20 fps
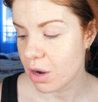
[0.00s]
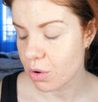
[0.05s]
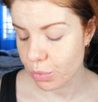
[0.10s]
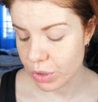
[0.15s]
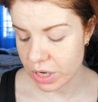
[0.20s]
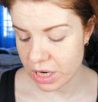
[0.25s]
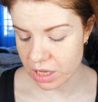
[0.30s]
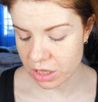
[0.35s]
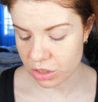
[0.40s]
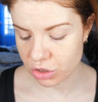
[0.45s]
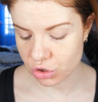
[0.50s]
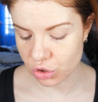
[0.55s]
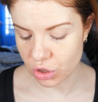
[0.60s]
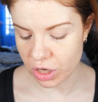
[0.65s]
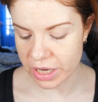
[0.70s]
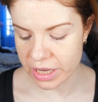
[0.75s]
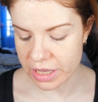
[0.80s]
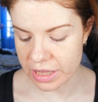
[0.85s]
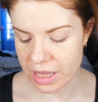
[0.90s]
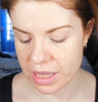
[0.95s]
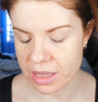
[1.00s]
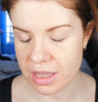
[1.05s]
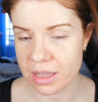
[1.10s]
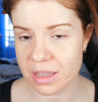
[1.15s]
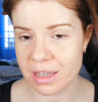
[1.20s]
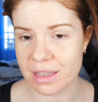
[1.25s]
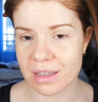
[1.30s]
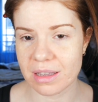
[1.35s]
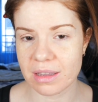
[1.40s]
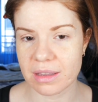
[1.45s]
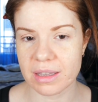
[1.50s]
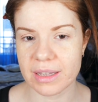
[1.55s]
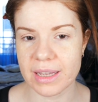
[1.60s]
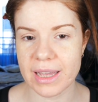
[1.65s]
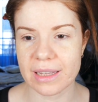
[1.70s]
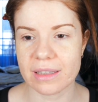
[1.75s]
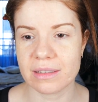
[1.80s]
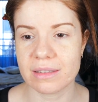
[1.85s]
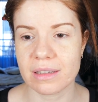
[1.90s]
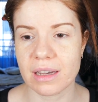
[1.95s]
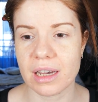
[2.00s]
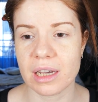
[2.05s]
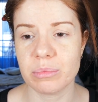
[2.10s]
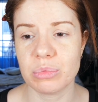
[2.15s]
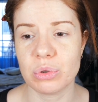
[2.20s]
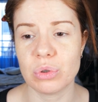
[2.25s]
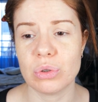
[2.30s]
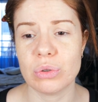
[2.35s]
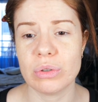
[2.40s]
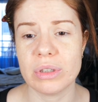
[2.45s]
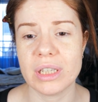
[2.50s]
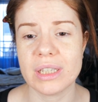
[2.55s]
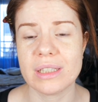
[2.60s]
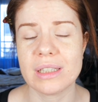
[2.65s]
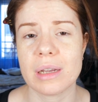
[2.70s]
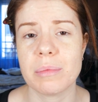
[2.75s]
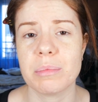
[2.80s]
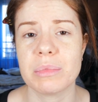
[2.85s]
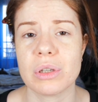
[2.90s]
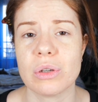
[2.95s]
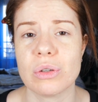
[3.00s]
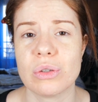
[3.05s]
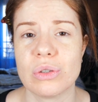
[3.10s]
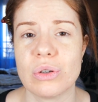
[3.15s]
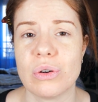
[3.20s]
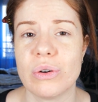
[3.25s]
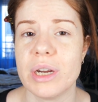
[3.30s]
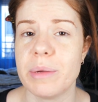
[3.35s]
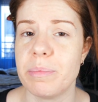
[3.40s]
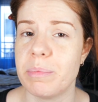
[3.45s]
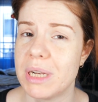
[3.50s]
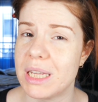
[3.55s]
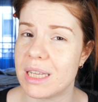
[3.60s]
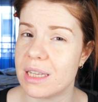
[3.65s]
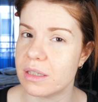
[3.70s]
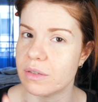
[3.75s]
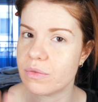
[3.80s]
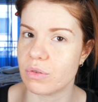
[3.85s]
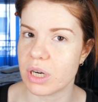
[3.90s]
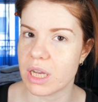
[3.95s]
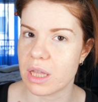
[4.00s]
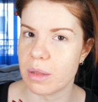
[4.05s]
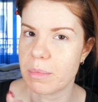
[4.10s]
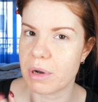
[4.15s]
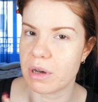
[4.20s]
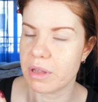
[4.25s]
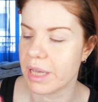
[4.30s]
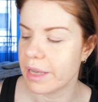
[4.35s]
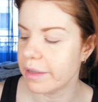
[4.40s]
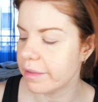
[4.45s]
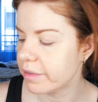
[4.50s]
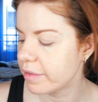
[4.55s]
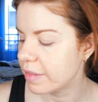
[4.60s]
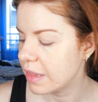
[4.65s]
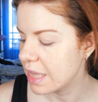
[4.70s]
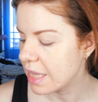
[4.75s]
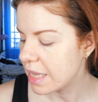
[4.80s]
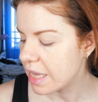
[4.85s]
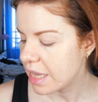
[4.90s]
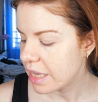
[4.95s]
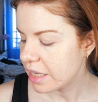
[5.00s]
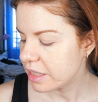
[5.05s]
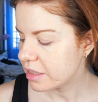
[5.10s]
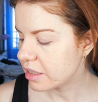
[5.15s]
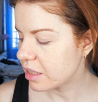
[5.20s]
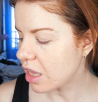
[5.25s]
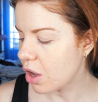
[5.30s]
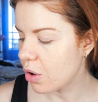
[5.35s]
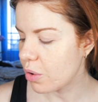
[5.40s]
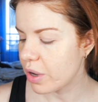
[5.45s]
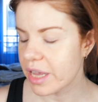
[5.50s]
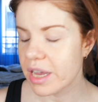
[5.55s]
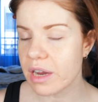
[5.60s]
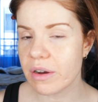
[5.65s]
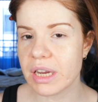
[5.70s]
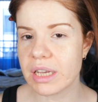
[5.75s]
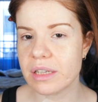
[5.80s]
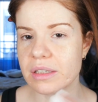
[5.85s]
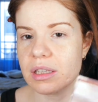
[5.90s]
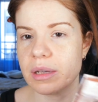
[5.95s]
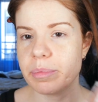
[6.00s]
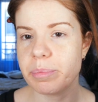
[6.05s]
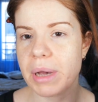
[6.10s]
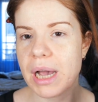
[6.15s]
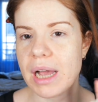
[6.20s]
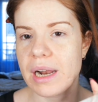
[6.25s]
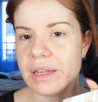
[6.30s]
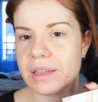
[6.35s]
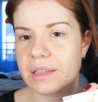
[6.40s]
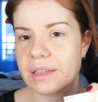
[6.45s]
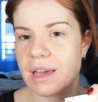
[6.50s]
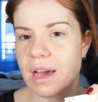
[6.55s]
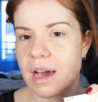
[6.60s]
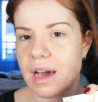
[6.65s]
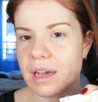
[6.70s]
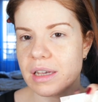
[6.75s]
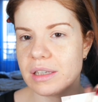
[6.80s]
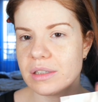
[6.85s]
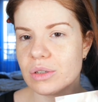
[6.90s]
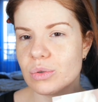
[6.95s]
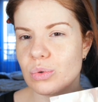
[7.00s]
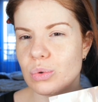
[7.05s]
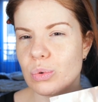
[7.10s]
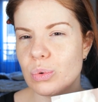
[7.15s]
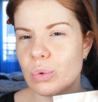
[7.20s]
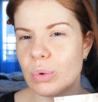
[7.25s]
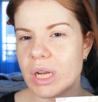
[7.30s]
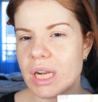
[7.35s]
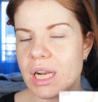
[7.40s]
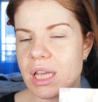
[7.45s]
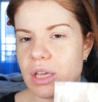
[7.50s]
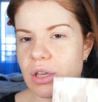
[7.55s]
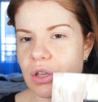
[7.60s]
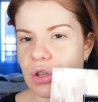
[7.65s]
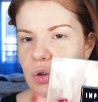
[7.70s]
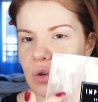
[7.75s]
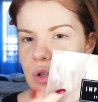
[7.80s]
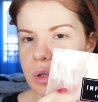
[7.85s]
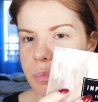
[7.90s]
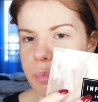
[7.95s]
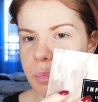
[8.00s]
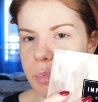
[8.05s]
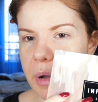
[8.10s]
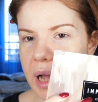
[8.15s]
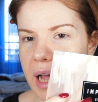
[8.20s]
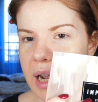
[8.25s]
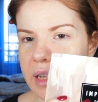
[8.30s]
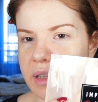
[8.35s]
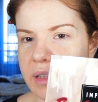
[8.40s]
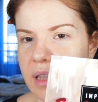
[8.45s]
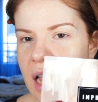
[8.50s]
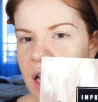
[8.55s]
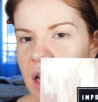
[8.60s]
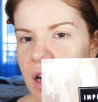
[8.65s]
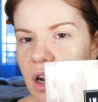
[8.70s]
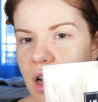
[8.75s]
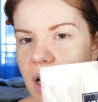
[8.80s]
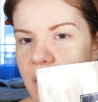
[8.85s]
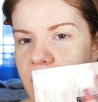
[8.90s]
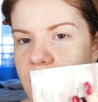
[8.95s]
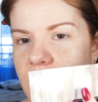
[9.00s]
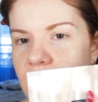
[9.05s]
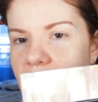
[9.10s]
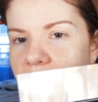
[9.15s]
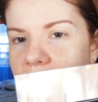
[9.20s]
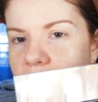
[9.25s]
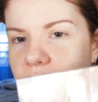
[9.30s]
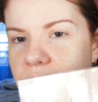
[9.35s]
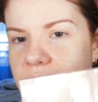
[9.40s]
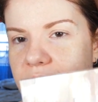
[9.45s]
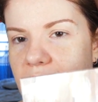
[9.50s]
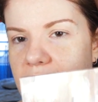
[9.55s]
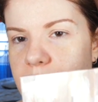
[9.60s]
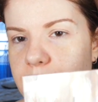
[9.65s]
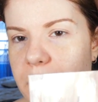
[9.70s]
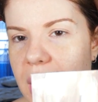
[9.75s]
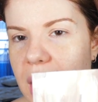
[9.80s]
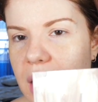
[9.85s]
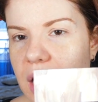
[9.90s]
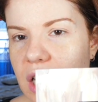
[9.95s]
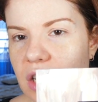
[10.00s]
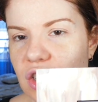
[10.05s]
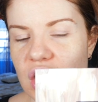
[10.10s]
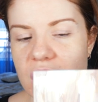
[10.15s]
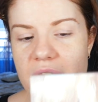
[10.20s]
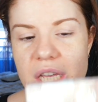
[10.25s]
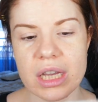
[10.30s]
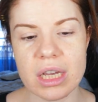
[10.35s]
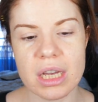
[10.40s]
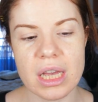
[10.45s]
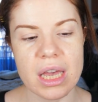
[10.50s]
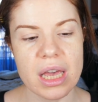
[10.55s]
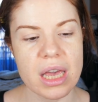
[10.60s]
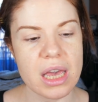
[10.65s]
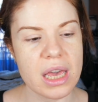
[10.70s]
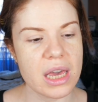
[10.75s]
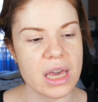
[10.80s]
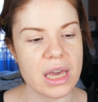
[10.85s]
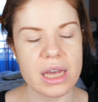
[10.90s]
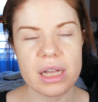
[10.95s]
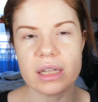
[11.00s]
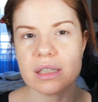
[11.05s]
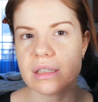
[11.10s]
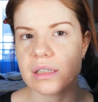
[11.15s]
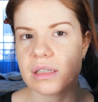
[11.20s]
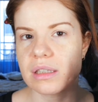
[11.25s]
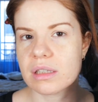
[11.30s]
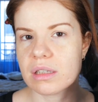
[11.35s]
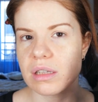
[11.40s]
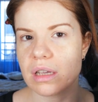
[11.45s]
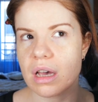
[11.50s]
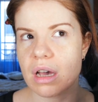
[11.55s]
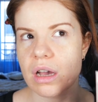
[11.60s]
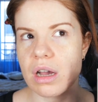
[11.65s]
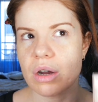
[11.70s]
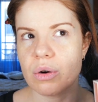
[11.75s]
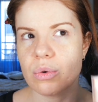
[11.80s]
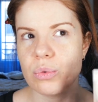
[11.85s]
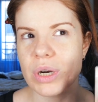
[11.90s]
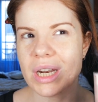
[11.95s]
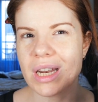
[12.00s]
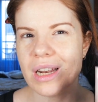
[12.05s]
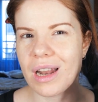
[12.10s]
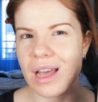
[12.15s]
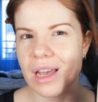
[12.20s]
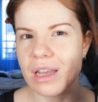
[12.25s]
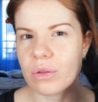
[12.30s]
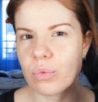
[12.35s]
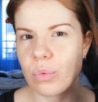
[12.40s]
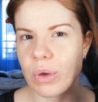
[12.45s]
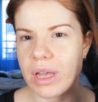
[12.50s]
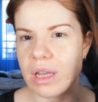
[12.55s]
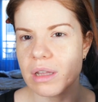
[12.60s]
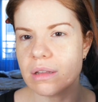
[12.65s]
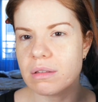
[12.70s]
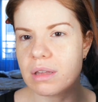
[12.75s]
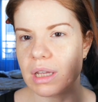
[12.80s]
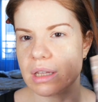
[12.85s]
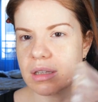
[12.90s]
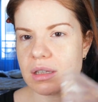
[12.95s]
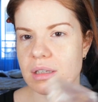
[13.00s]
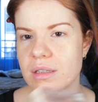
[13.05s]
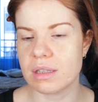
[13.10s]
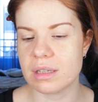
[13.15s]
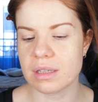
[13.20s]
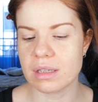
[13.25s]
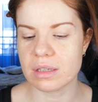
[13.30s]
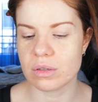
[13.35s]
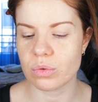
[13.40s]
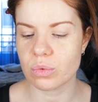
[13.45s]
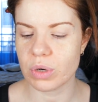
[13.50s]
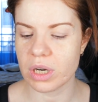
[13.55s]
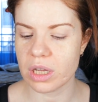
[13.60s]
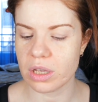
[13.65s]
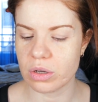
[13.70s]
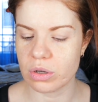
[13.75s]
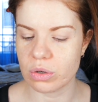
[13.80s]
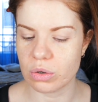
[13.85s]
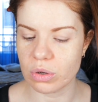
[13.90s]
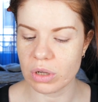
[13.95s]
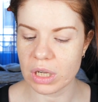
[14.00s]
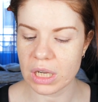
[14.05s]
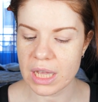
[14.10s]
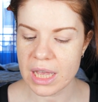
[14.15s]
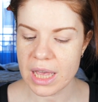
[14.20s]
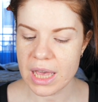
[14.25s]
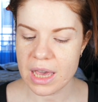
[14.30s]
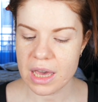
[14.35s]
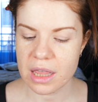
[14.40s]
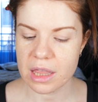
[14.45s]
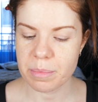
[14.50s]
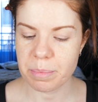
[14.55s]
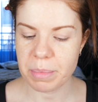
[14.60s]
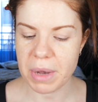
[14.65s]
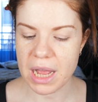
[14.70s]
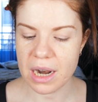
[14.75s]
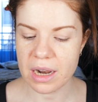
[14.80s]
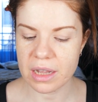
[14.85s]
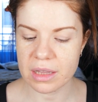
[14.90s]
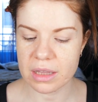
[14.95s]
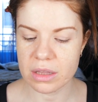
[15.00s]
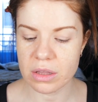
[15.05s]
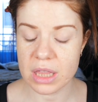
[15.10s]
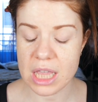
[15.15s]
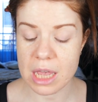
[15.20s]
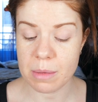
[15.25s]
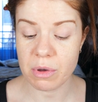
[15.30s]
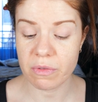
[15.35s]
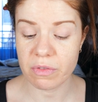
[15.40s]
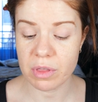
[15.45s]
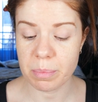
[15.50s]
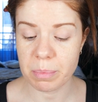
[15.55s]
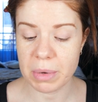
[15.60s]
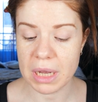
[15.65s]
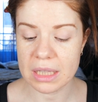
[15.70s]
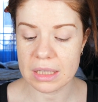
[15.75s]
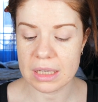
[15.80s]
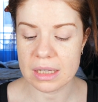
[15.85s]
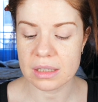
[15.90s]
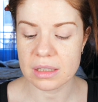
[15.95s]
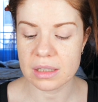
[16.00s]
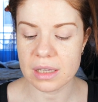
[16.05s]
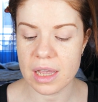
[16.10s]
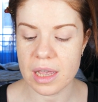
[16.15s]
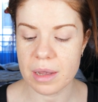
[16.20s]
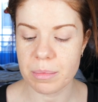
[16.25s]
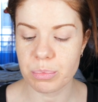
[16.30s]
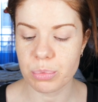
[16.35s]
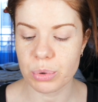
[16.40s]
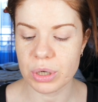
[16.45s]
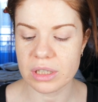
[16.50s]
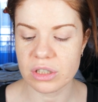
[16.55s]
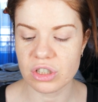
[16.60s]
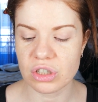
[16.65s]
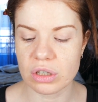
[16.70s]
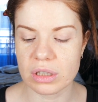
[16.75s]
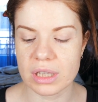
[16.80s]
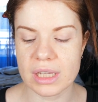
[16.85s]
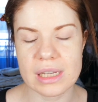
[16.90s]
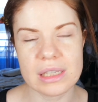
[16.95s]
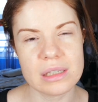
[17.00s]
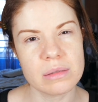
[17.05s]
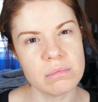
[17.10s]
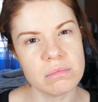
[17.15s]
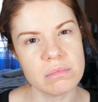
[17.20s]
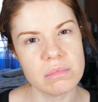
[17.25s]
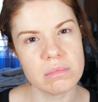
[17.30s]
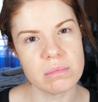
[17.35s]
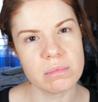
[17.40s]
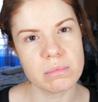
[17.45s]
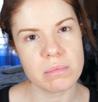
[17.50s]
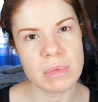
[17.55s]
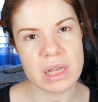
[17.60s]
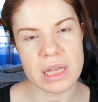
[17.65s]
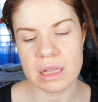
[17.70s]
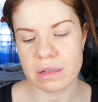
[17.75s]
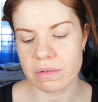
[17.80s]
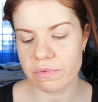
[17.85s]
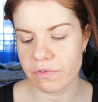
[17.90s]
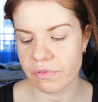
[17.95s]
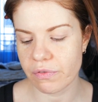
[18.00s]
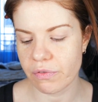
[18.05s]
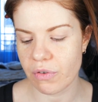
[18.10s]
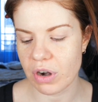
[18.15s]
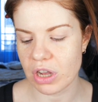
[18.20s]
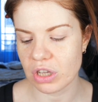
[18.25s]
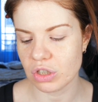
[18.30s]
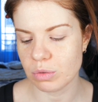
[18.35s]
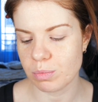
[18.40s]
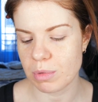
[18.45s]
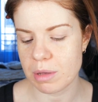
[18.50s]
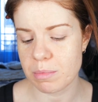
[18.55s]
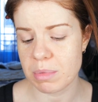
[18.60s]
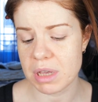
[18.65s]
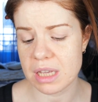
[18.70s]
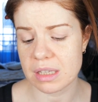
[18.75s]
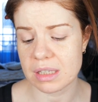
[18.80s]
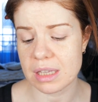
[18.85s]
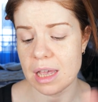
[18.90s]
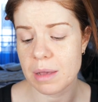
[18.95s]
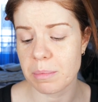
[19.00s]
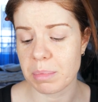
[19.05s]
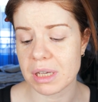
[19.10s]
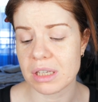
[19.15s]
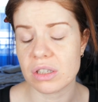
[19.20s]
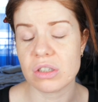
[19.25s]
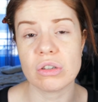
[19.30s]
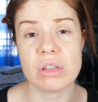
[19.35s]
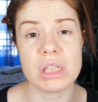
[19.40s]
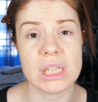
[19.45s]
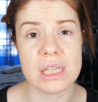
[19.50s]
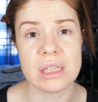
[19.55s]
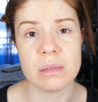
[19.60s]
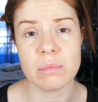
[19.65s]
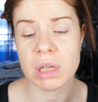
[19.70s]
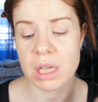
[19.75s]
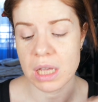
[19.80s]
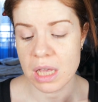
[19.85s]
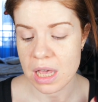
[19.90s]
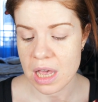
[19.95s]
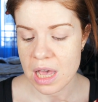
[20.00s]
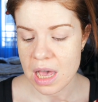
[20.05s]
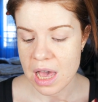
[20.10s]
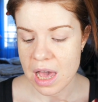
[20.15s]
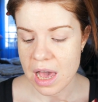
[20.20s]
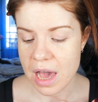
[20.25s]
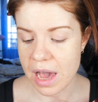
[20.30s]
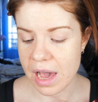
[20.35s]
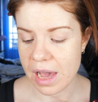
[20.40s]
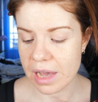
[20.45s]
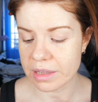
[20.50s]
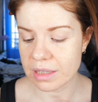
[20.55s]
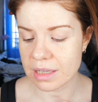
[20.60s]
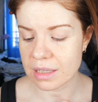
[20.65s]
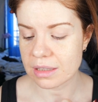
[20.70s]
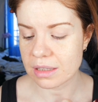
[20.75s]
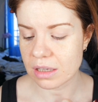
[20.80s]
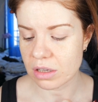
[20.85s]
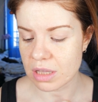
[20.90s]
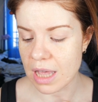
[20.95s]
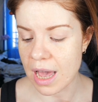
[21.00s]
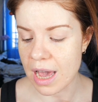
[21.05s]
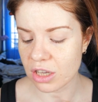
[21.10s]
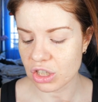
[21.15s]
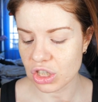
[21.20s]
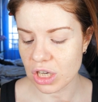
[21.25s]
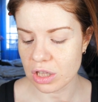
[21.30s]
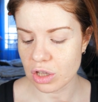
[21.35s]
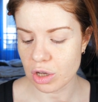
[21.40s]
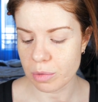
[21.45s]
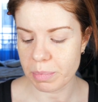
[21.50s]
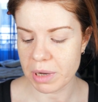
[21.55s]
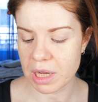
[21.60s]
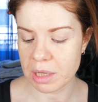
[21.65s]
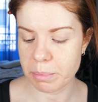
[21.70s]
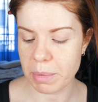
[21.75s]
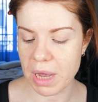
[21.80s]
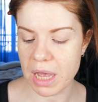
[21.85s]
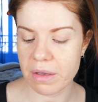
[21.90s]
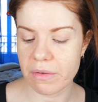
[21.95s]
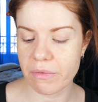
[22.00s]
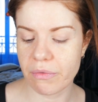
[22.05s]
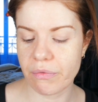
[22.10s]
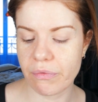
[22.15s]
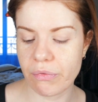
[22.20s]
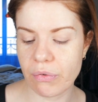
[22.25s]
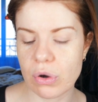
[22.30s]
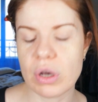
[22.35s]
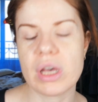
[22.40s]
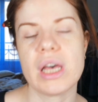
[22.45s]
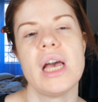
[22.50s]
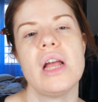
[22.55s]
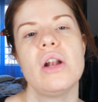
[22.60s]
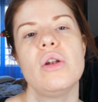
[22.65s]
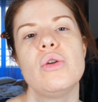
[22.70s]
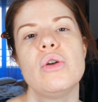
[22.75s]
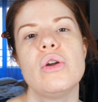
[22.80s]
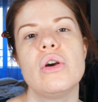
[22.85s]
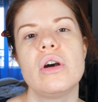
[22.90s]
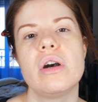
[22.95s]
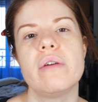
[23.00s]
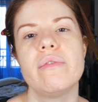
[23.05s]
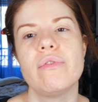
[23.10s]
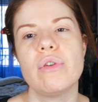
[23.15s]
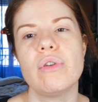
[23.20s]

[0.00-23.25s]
really enjoying, and I didn't get time to do this. I'm so sorry, please forget about it. So here is the palette guys, a really cute palette. I love the outside packaging. It's really lightweight. This is really cool. The palette, the name of the palette is Impressionisme. In French, maybe it's Impressionisme, and it's an eyeshadow palette by Focallure.